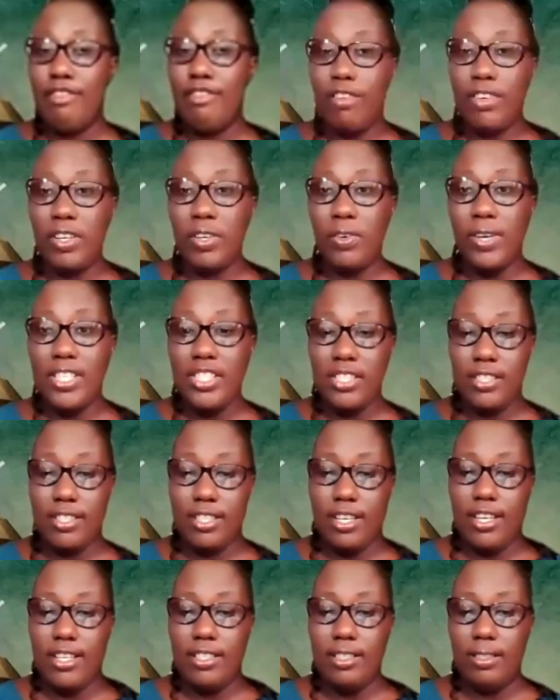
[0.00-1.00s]
of a
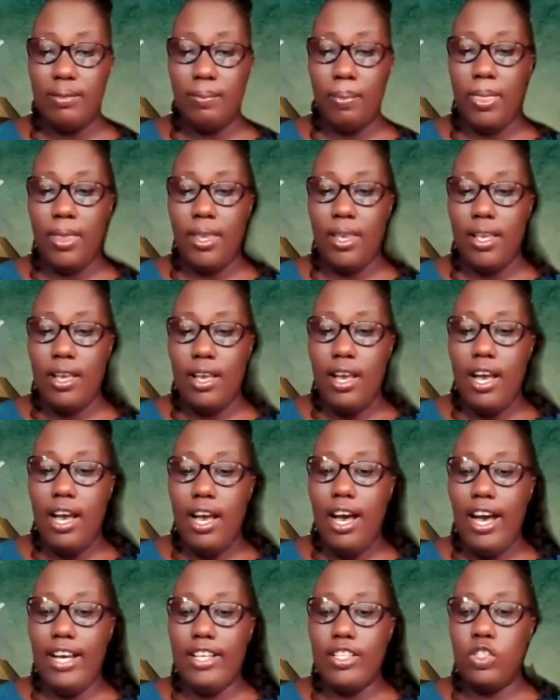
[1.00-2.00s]
Christian.
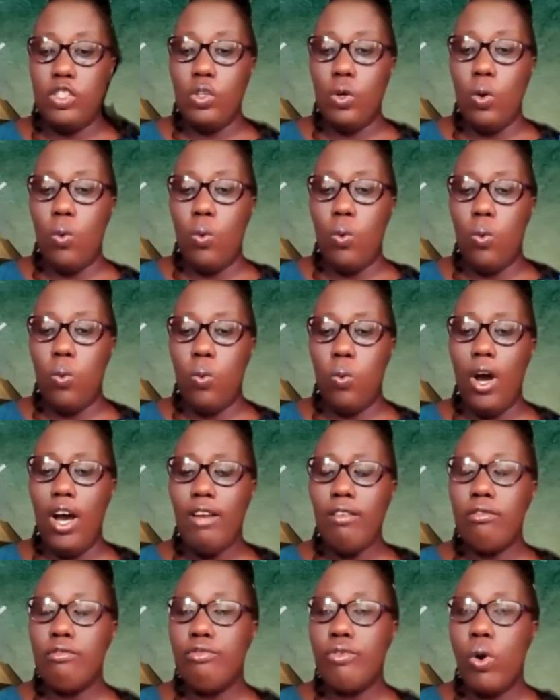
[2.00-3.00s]
And so
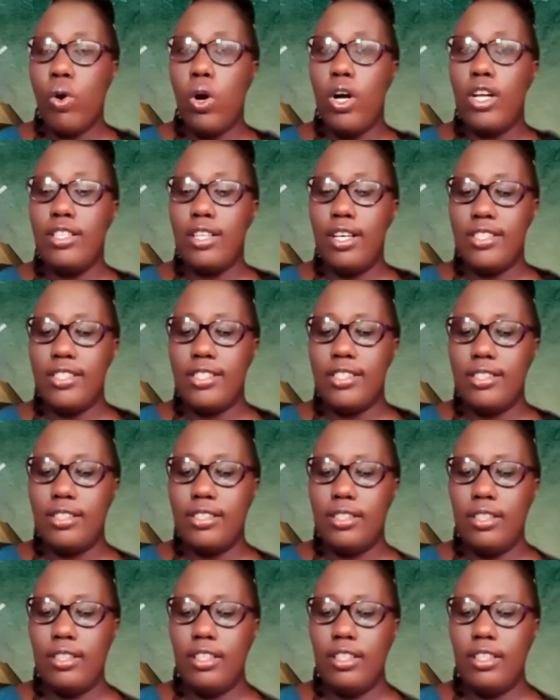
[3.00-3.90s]
what role does